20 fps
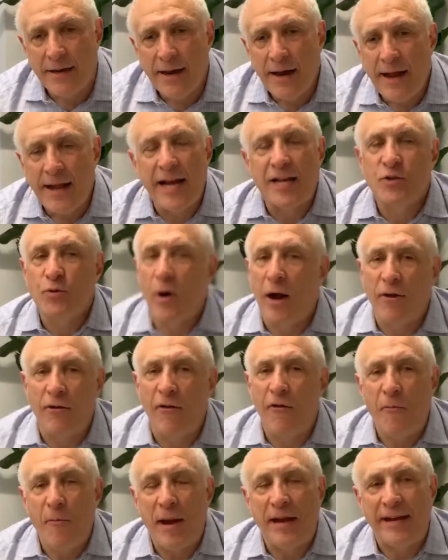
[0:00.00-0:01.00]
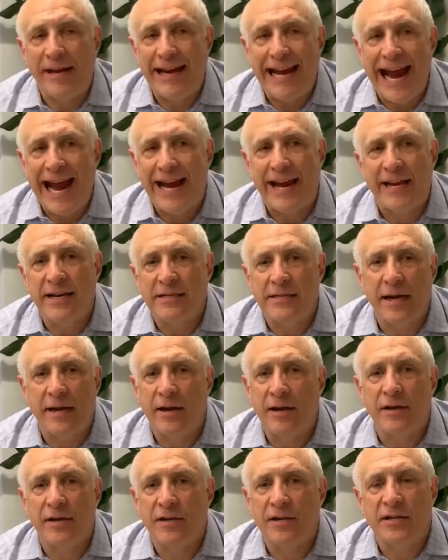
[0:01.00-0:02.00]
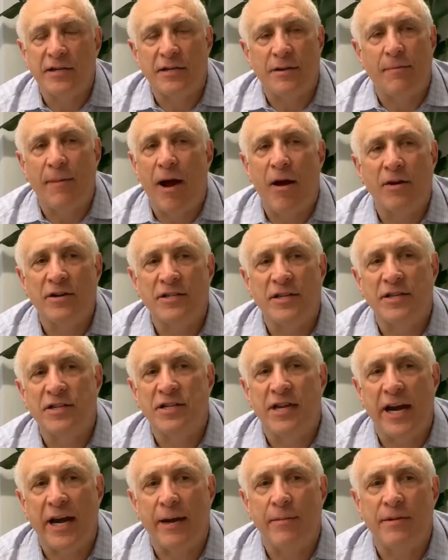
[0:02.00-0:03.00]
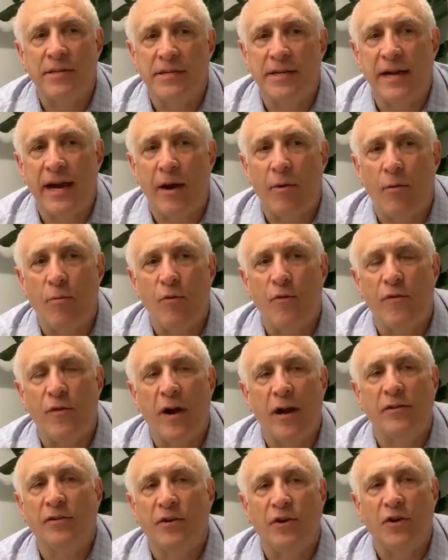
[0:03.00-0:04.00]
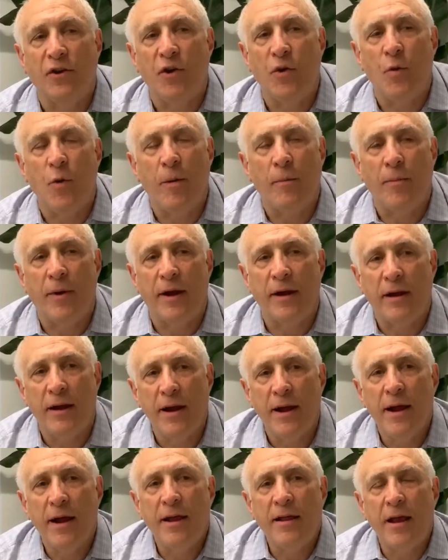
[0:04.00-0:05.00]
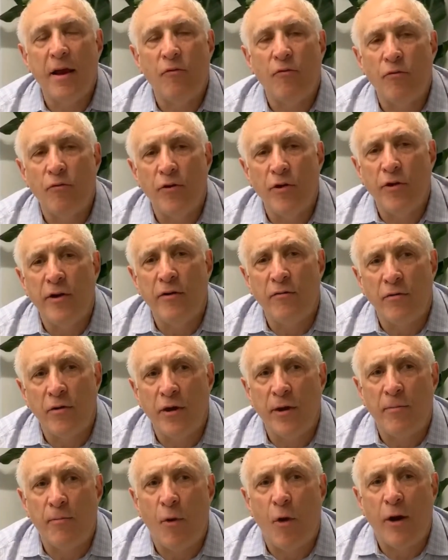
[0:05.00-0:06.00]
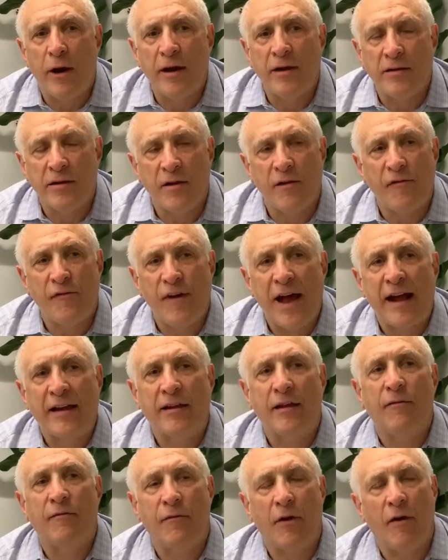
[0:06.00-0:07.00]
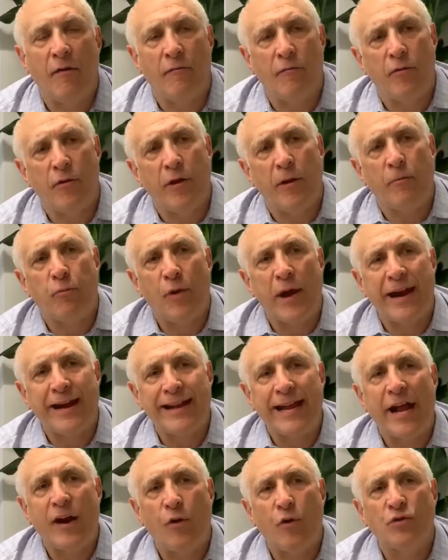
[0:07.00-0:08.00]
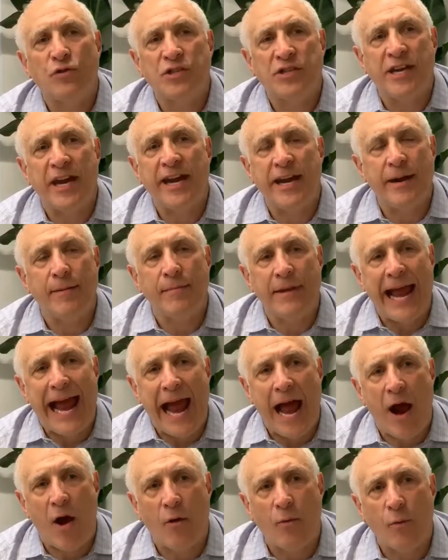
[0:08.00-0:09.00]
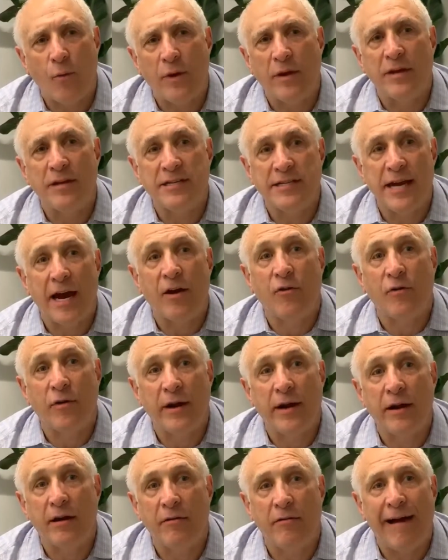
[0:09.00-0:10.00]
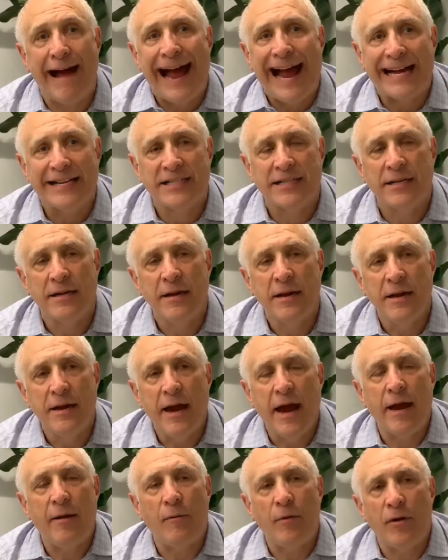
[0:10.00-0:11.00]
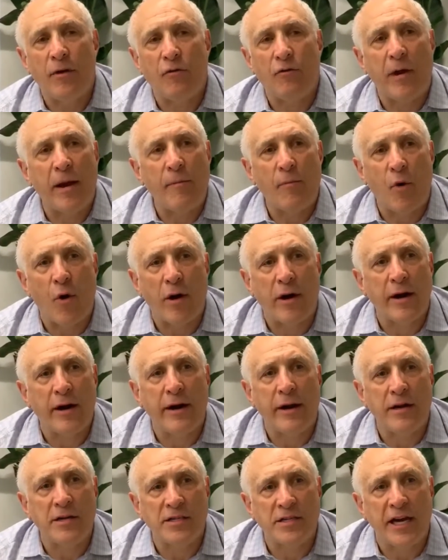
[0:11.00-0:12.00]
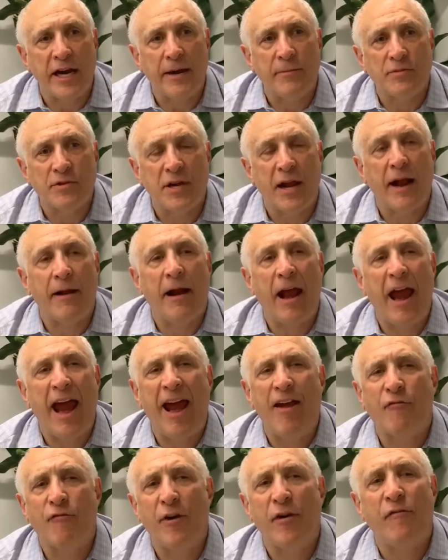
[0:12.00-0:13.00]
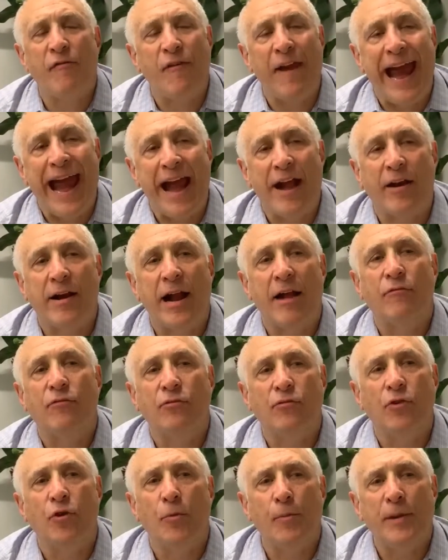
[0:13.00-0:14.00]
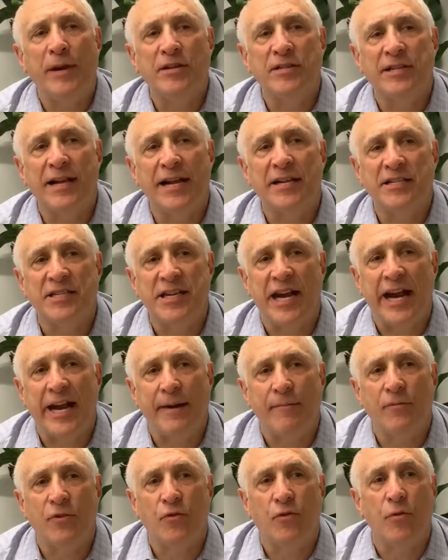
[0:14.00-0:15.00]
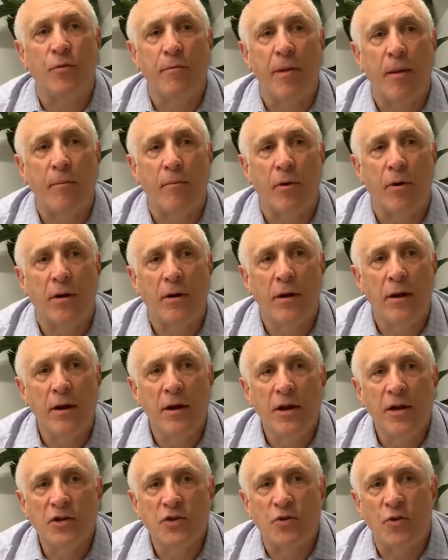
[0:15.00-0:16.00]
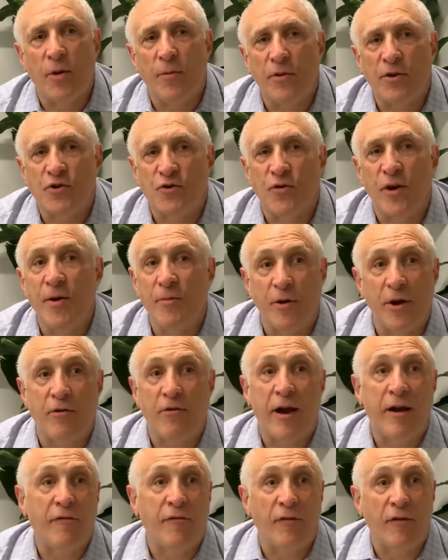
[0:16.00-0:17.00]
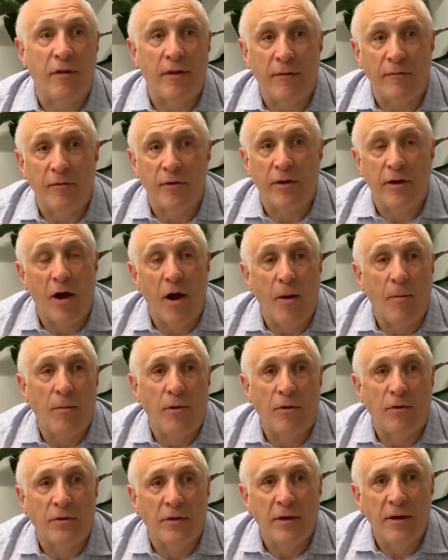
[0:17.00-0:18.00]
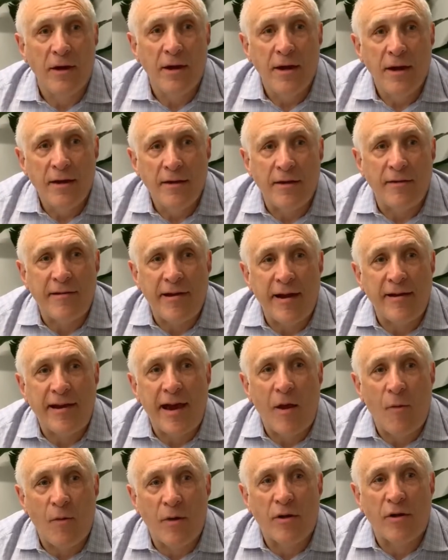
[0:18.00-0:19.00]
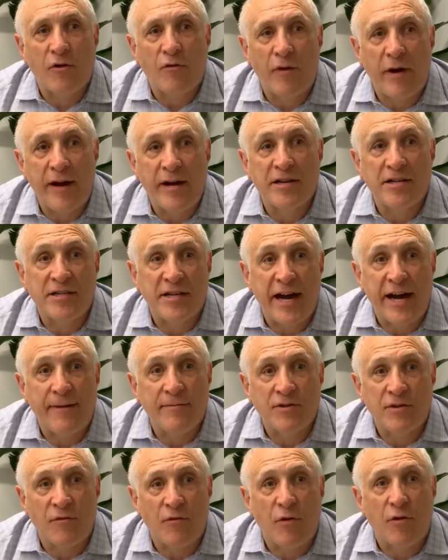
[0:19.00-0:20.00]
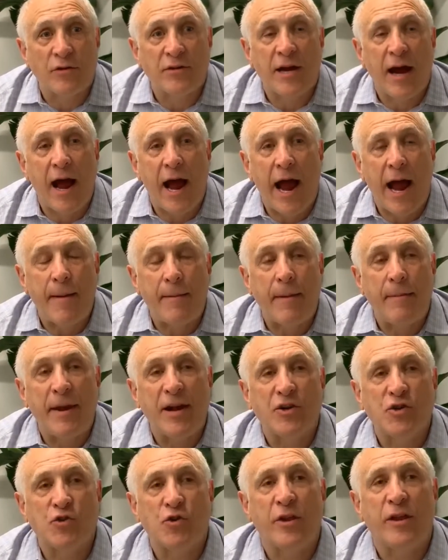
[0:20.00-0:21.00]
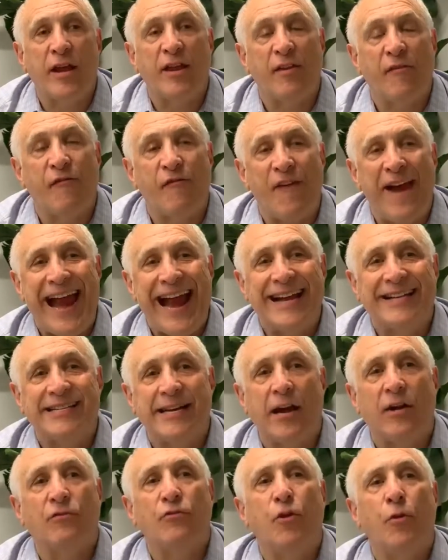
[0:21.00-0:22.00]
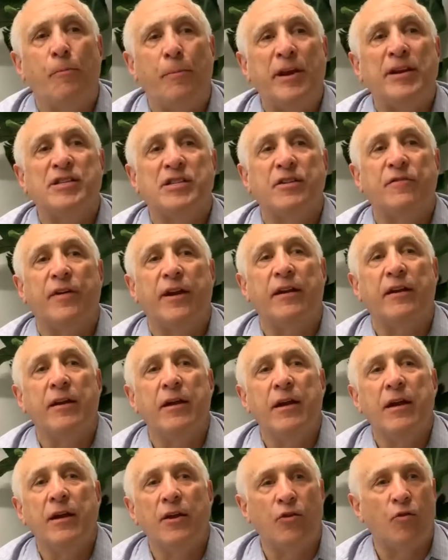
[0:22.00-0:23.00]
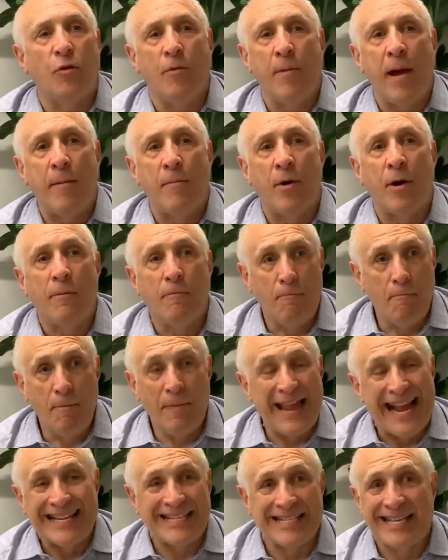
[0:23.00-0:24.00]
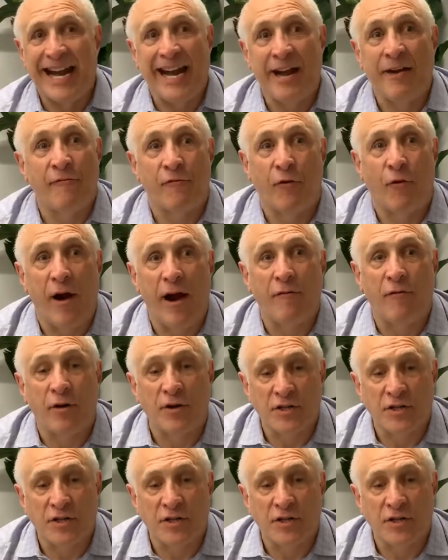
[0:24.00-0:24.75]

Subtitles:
And that's what I love about the Yankees. They could have just demolished the stadium and said, hey, we're moving on to the new one, but they really, really bought into the fact of really breaking that old stadium down with integrity, class, and with a great marketing scheme so that every fan can have a little piece of that stadium to remember. So I'm extremely grateful. I'm really humbled to take down one of the greatest stadiums of all time and make sure that the fans had a little piece of it to remember that stadium forever.